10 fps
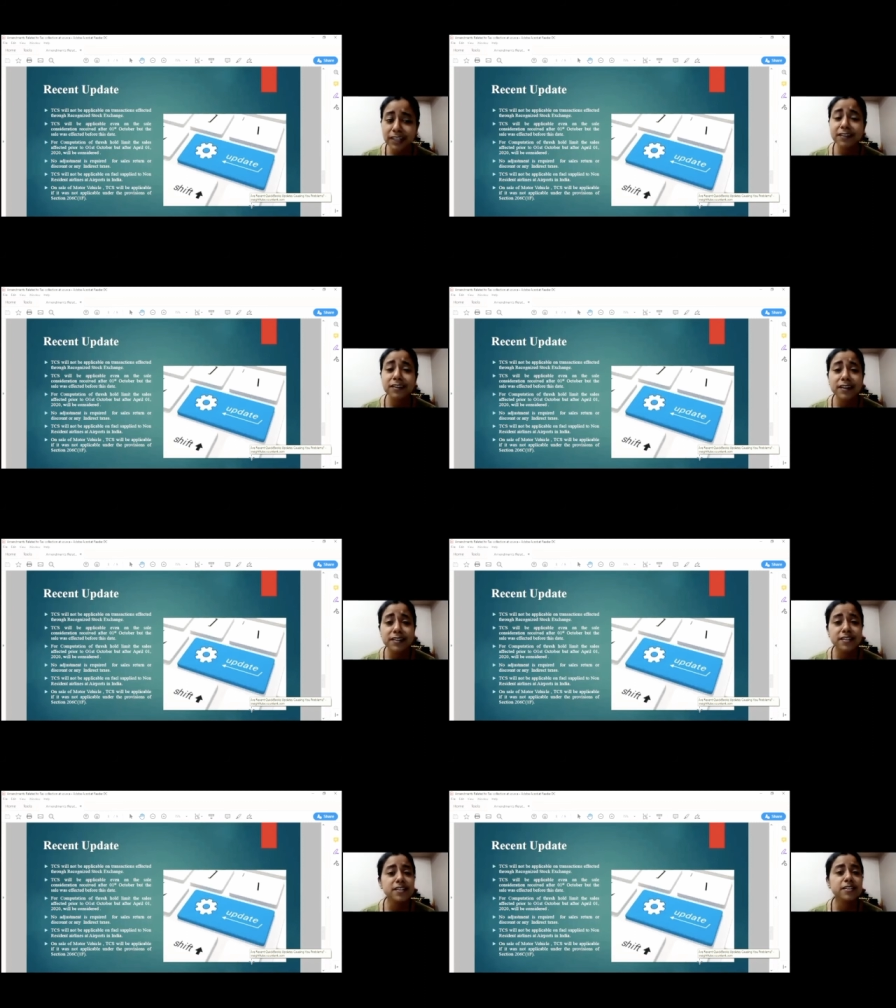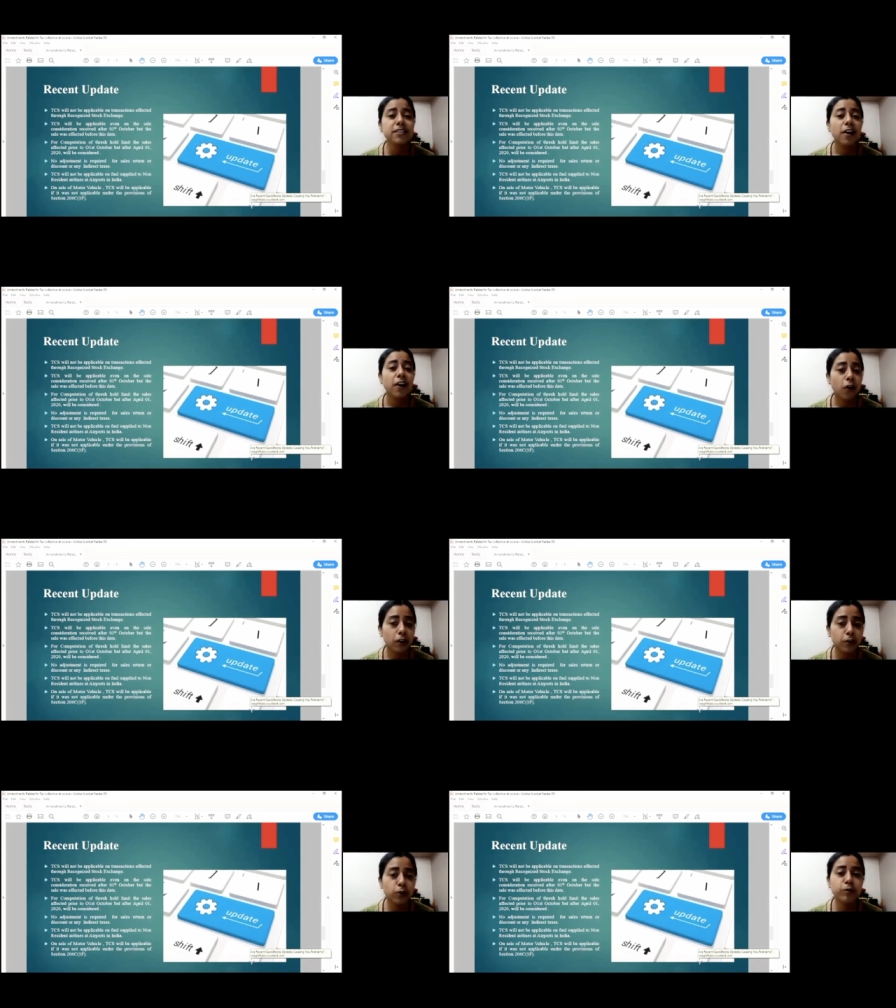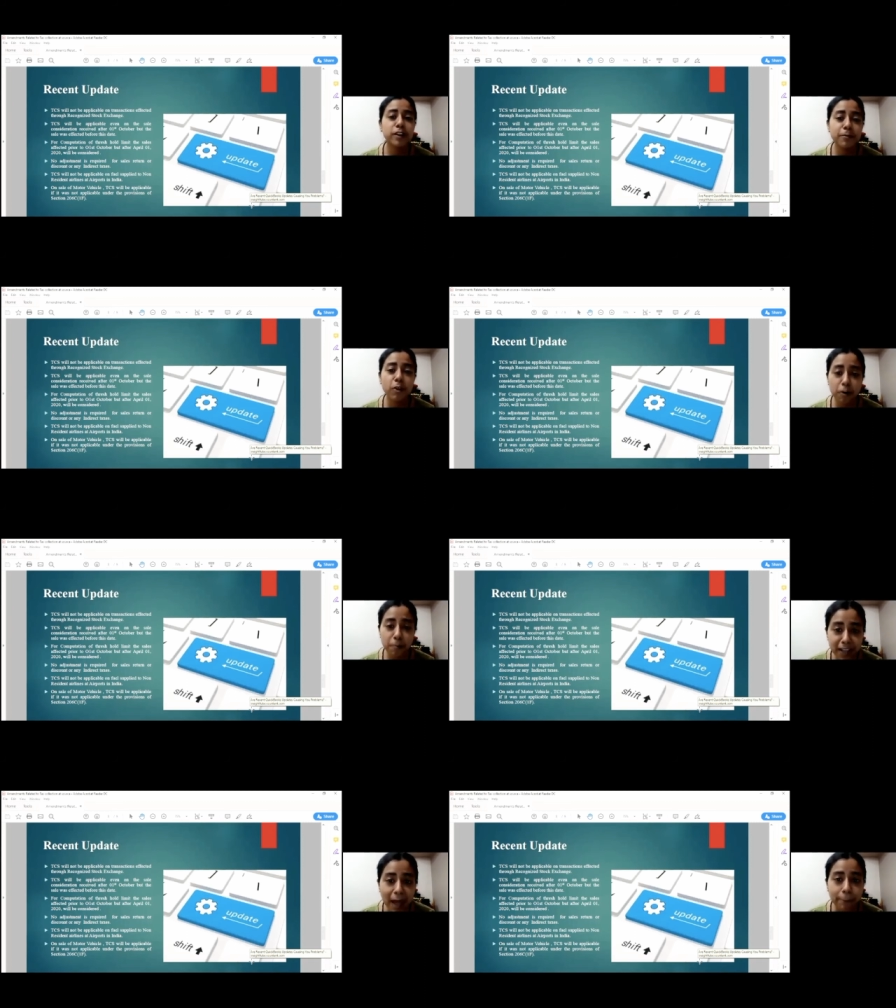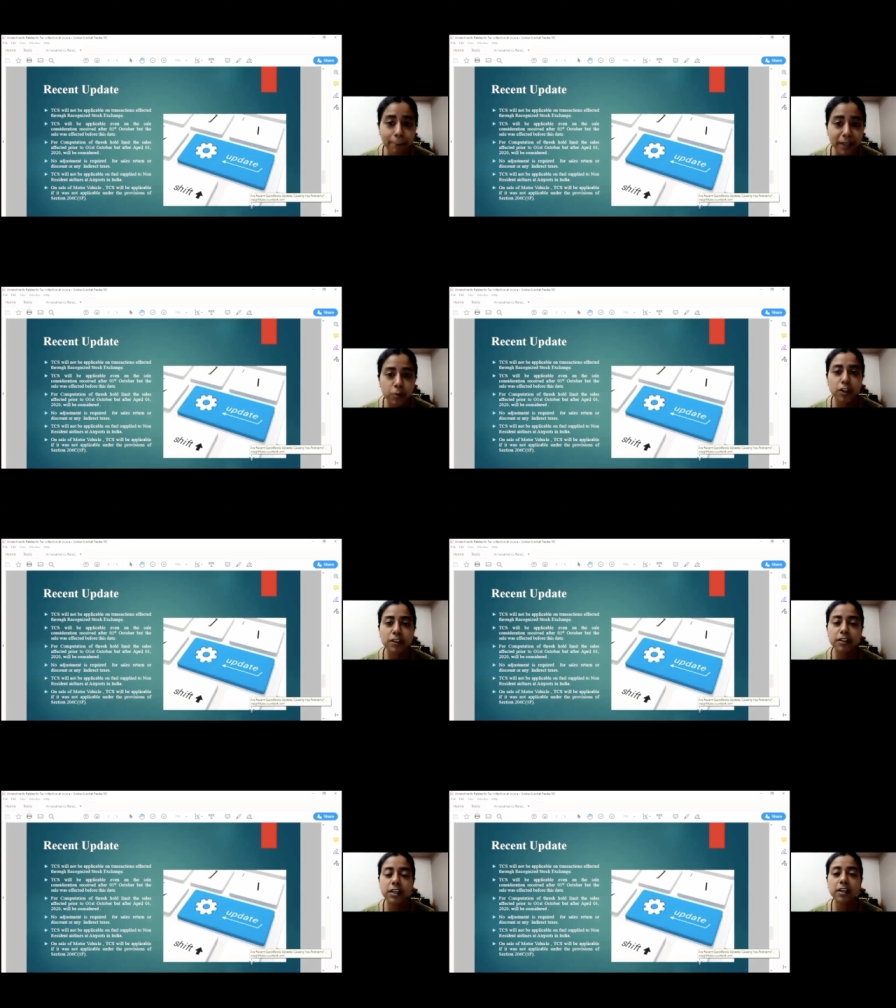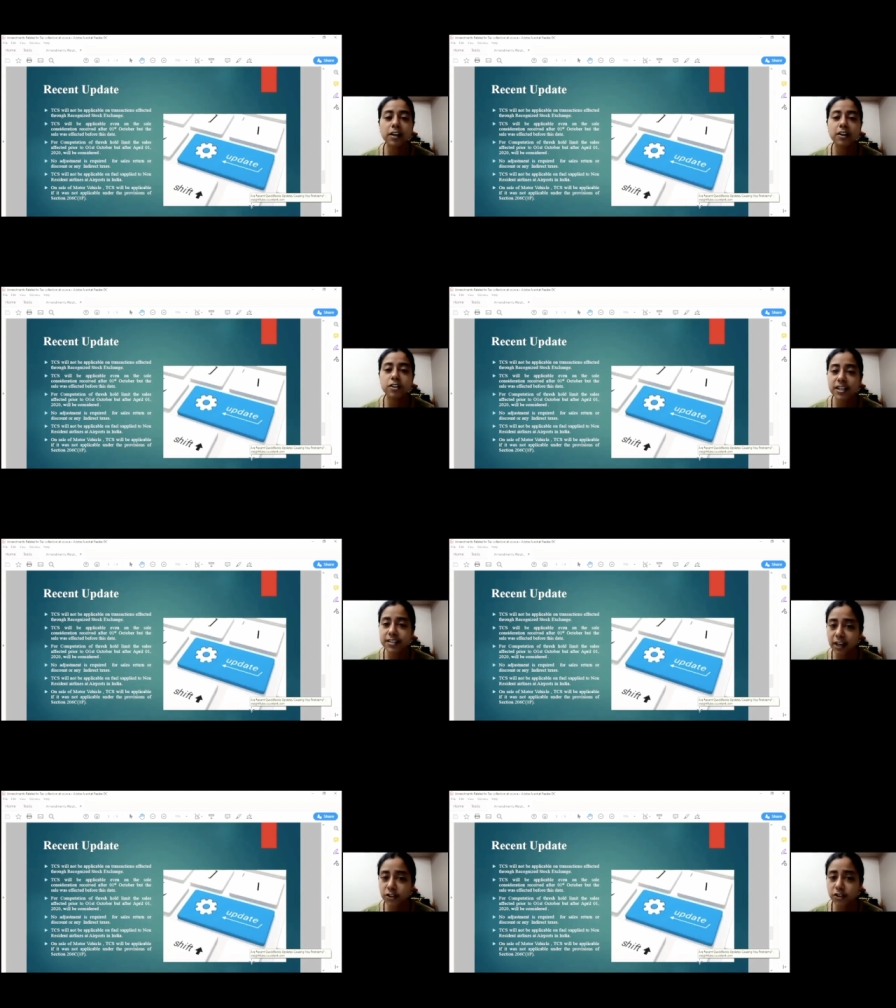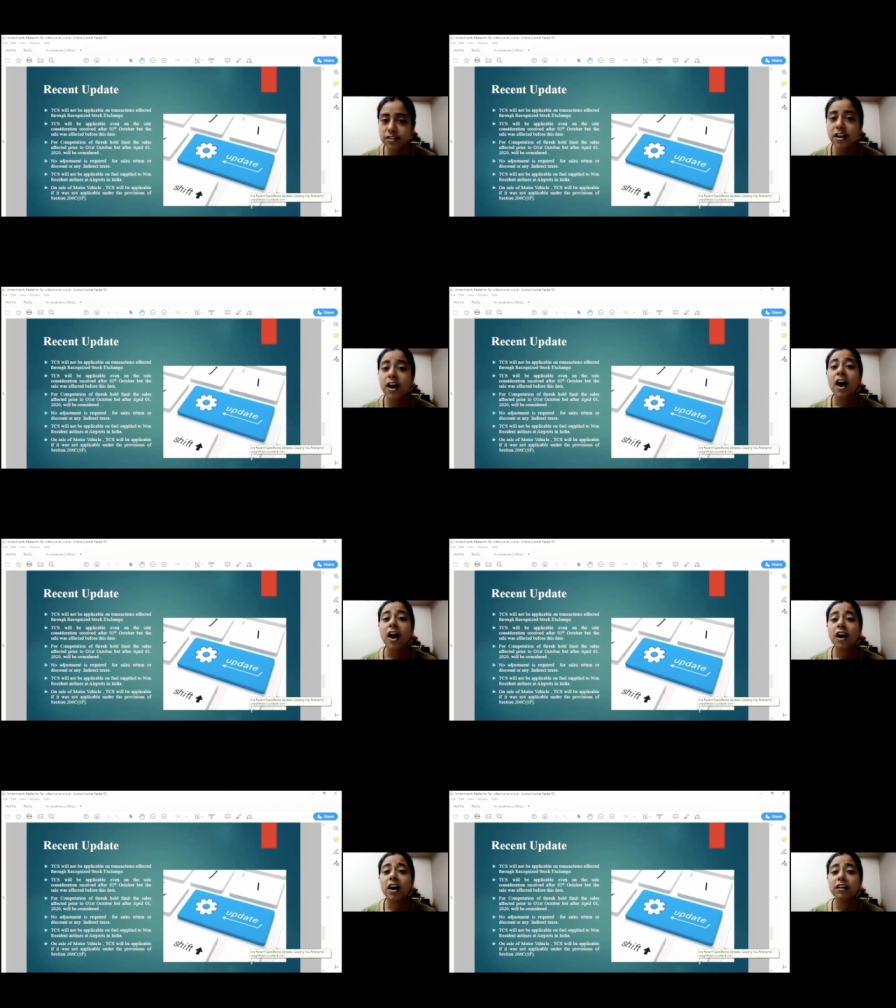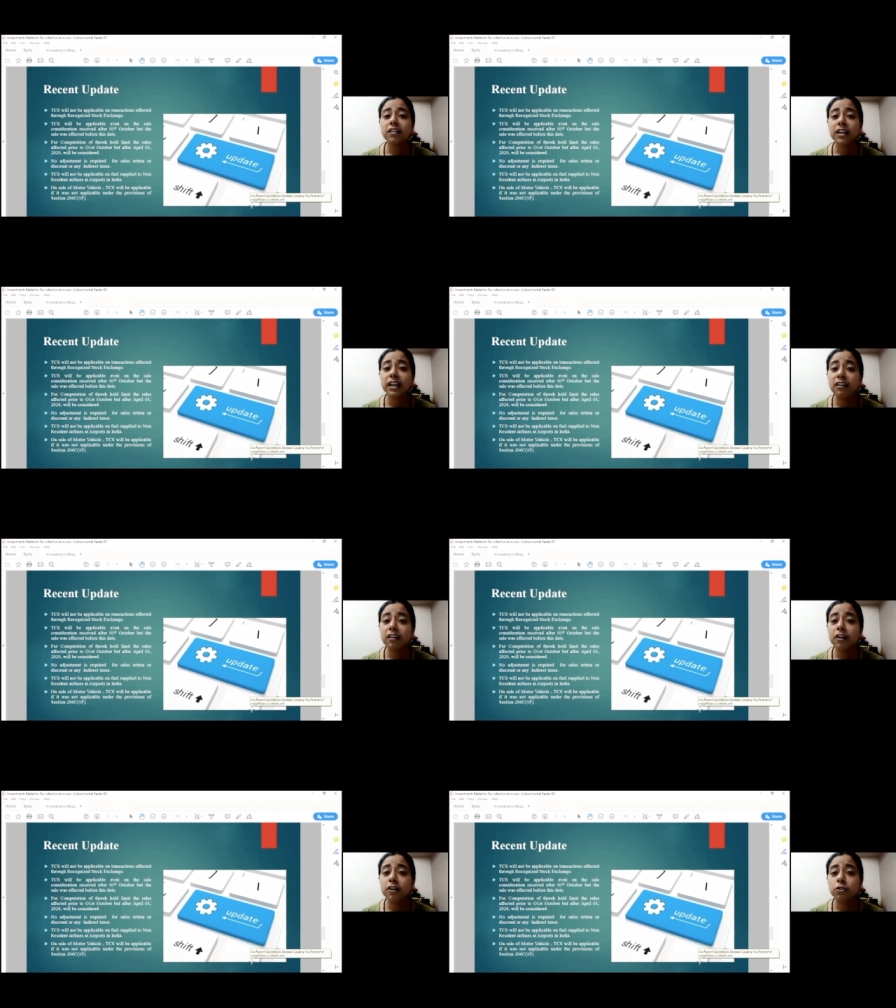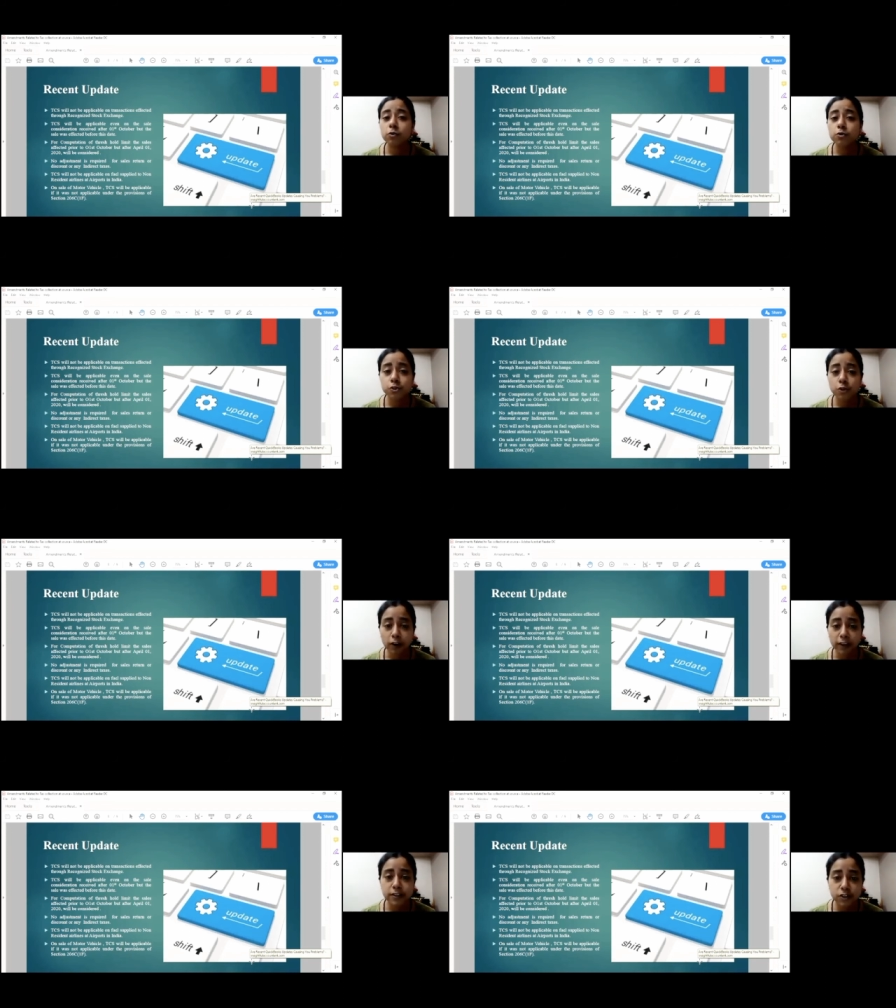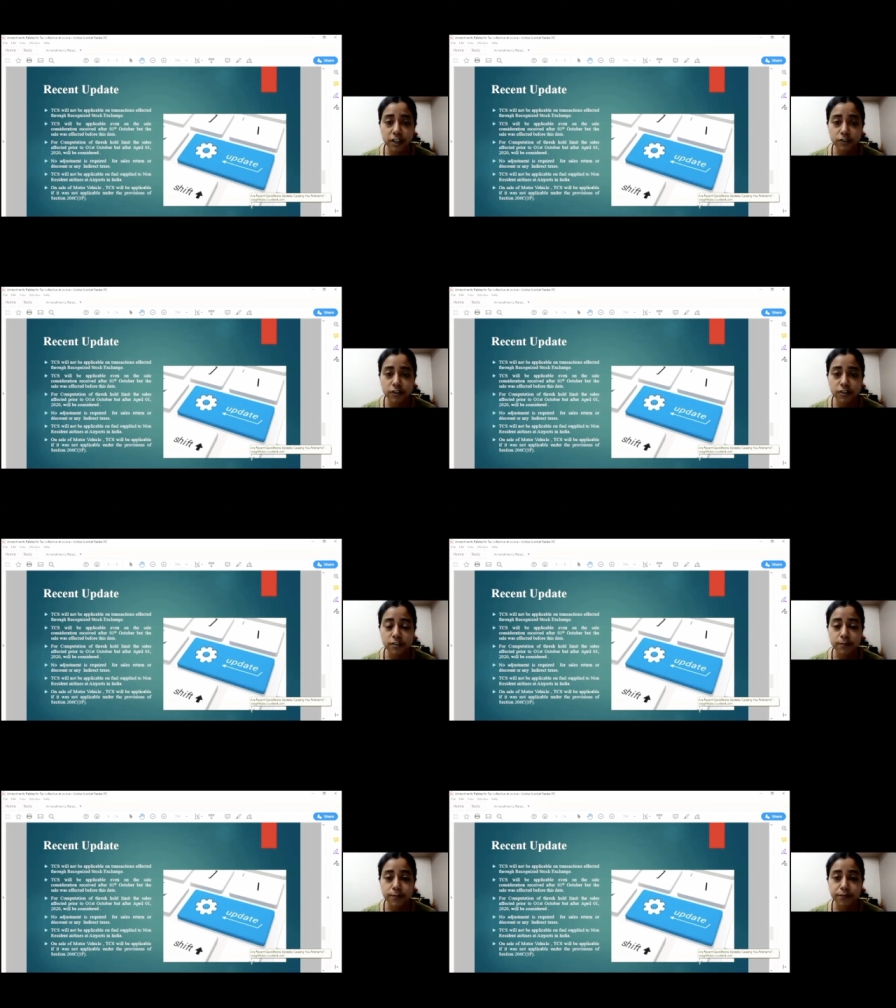the TCS although will not be applicable on the uh, transactions uh, incurred through stock exchanges.